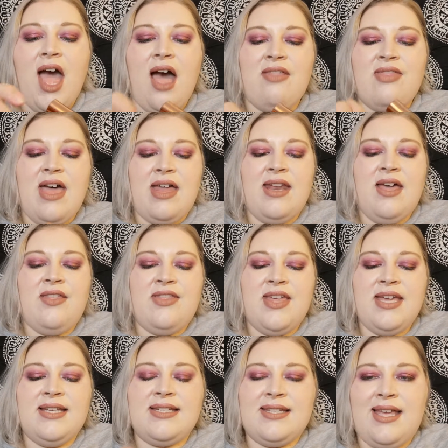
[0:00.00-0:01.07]
And then
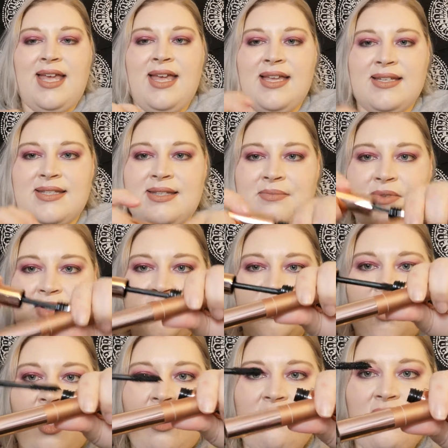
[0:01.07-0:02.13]
this is the
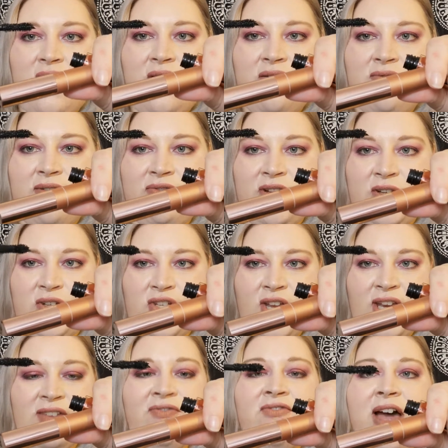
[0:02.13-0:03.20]
Mascara
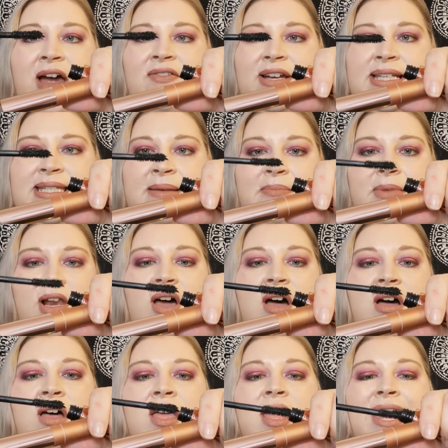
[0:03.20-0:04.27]
Revolution. It's very
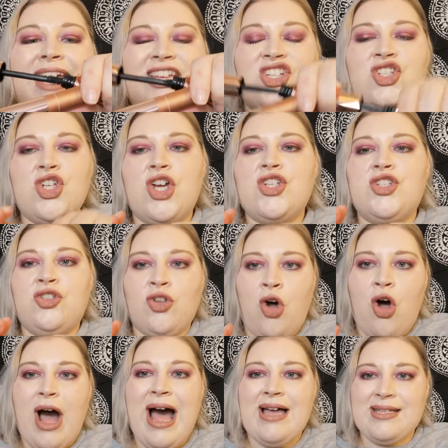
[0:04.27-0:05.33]
similar. It's just
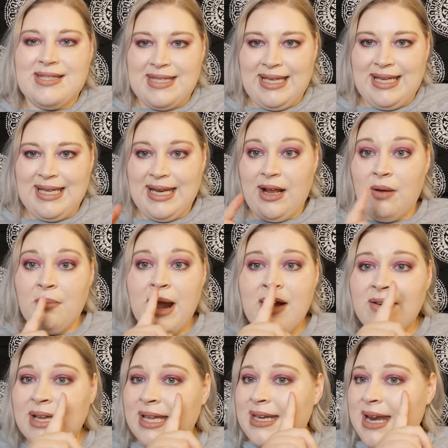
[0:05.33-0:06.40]
not as thickening. I'm
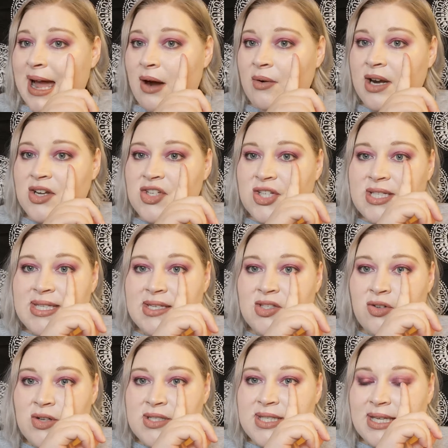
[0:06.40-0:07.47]
wearing it now, and as you can see, it's
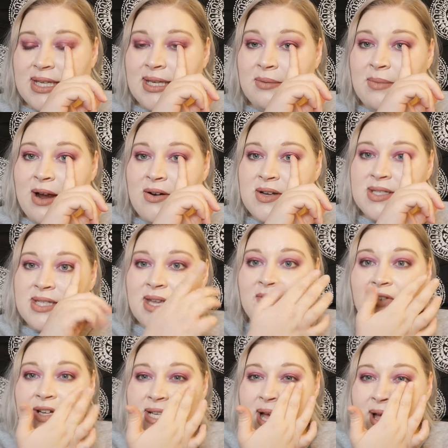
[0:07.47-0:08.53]
not as thickening. Whereas if
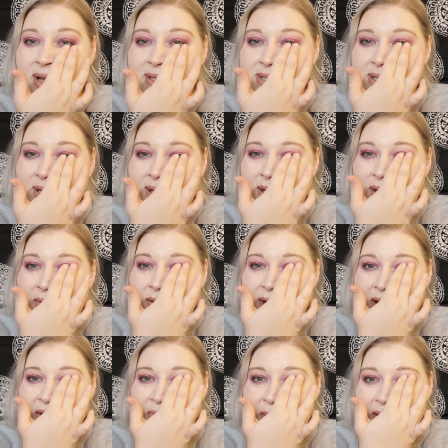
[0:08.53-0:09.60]
I'd had the
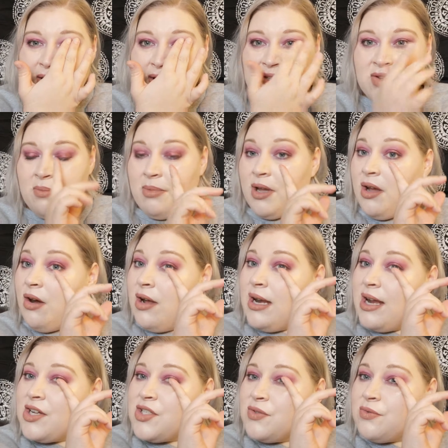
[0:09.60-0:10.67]
Lash Paradise on, my
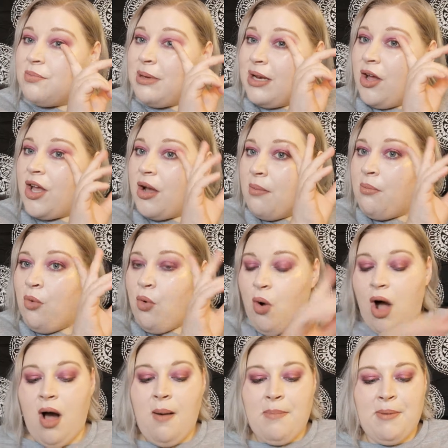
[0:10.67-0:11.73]
eyelashes would be like more
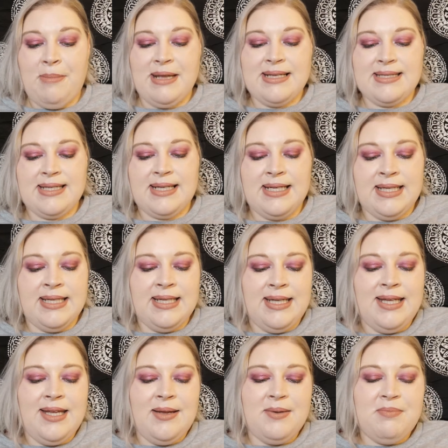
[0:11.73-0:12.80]
up, basically.
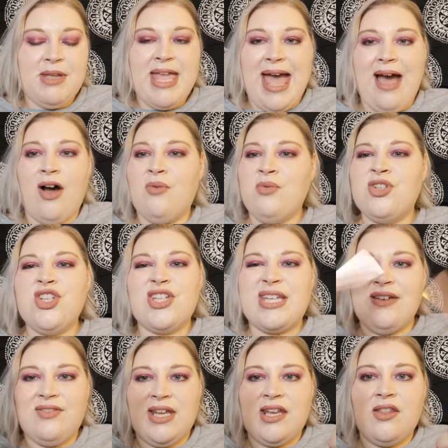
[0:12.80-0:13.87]
But yeah, I was just
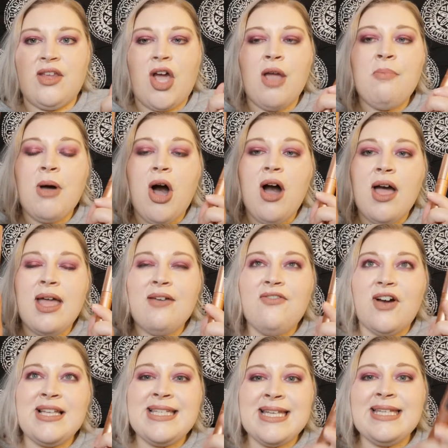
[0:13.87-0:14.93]
giving it another go. But if
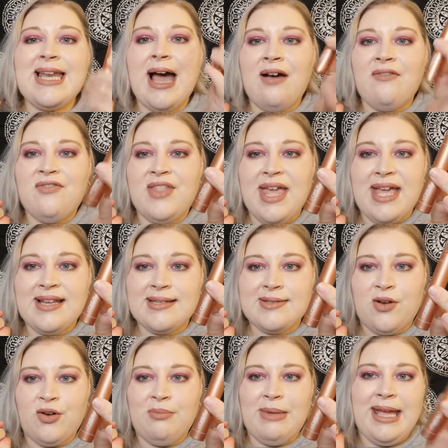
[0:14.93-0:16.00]
I didn't have this
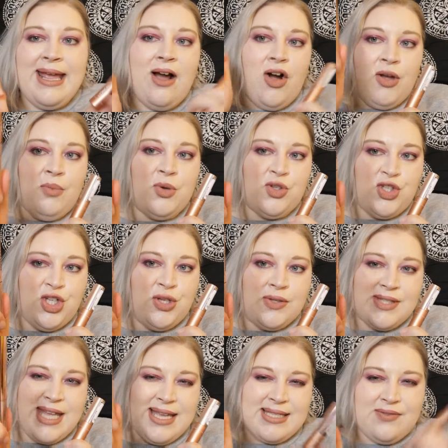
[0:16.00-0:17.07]
on me, I would
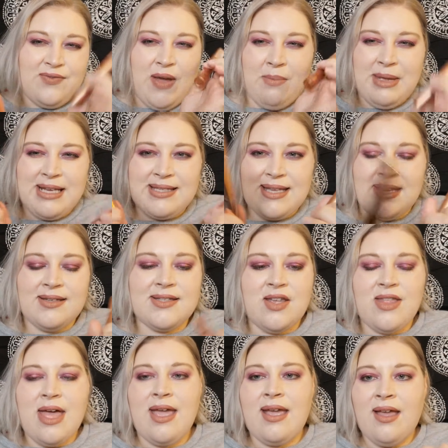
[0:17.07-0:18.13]
use this, if that makes sense. So
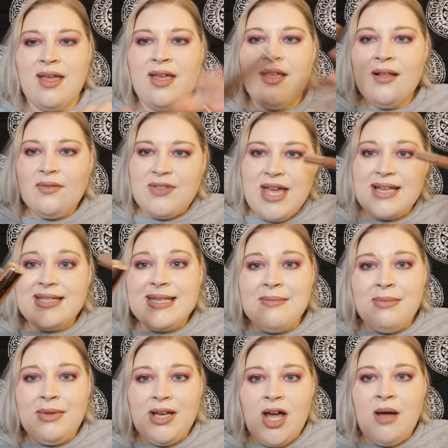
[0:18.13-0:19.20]
they're
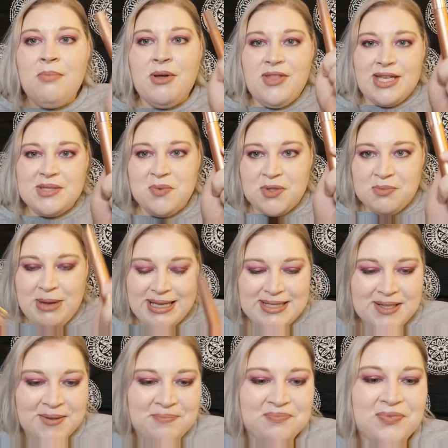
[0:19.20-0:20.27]
similar, but this one's
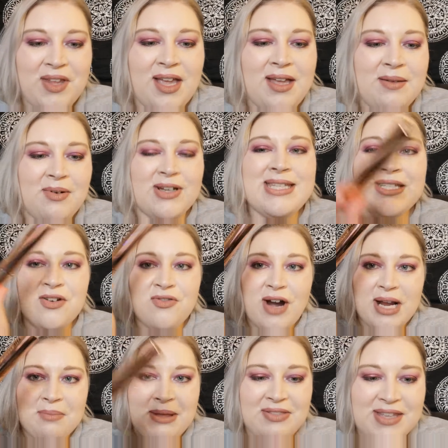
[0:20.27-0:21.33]
better. I still
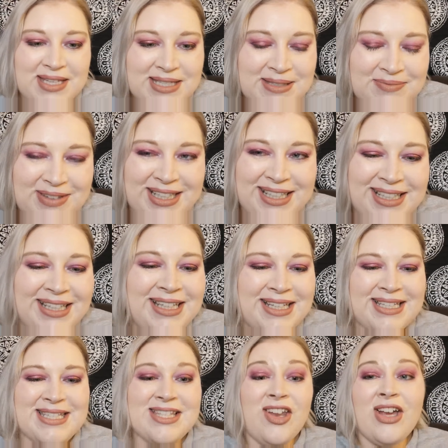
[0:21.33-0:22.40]
recommend this.
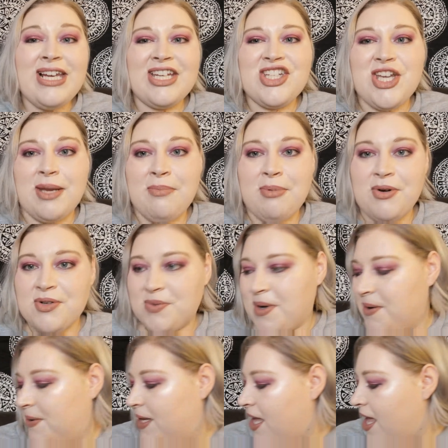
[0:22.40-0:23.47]
It's slightly cheaper as well.